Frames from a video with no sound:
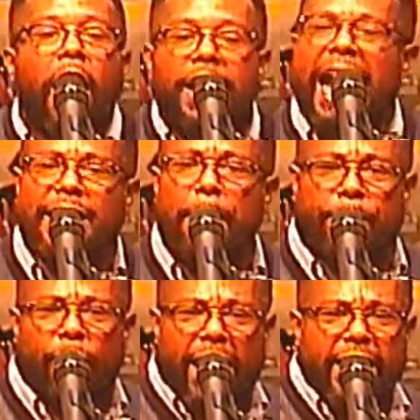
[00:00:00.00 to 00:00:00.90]
that the
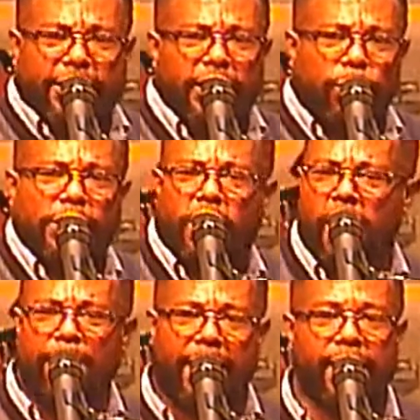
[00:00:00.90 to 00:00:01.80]
praises was
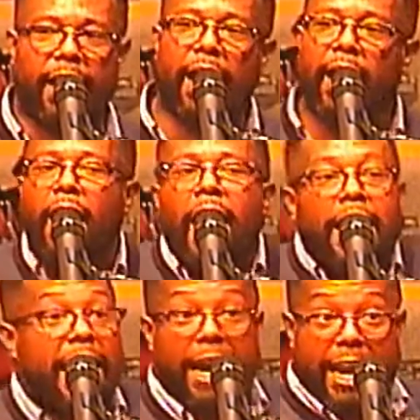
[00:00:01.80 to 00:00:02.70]
coming,
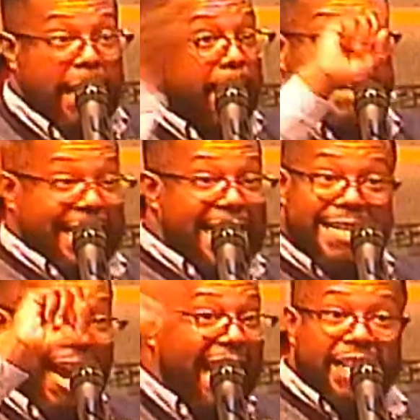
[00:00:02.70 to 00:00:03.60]
the enemy did
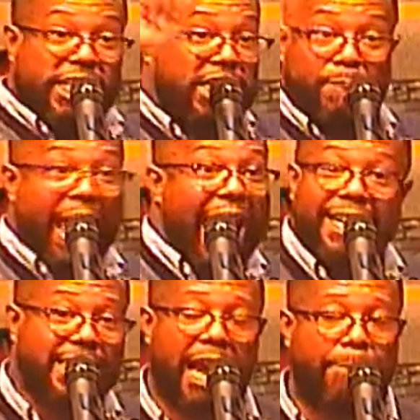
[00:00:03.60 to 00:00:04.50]
not
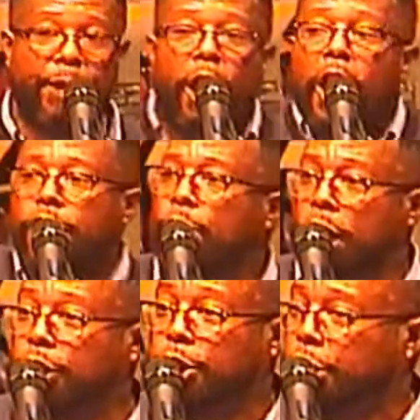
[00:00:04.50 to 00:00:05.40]
expect you
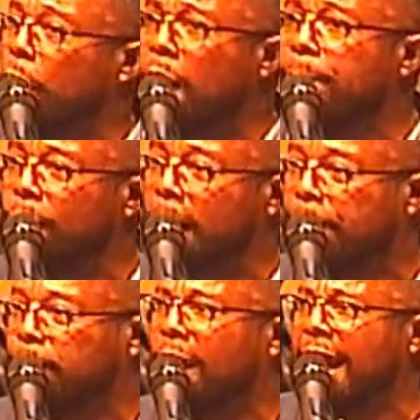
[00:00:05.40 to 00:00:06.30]
to show up with a
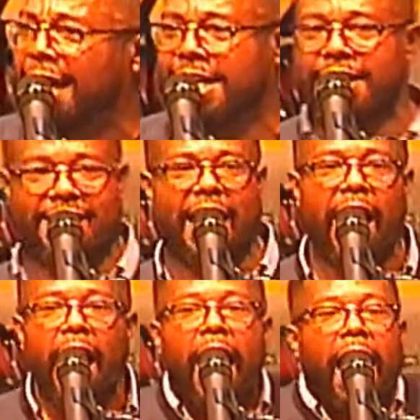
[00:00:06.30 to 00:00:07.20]
praise.
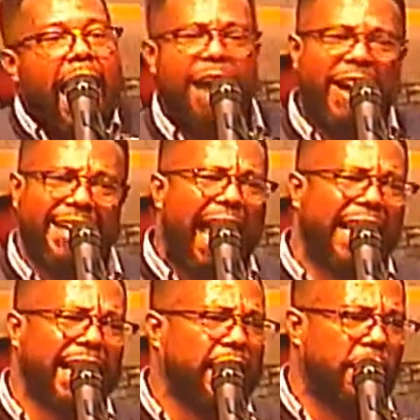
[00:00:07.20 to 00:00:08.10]
Have I got
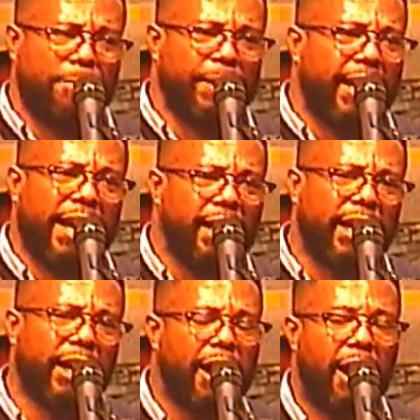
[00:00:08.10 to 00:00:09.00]
any company in
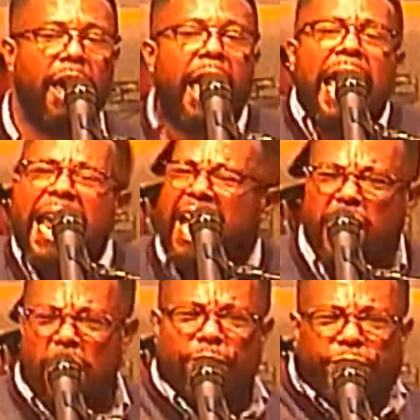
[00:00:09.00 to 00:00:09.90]
here? It
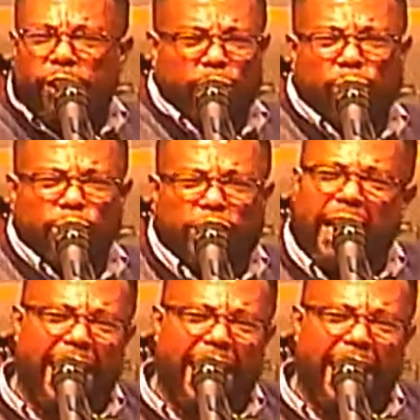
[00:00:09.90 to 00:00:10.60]
confused the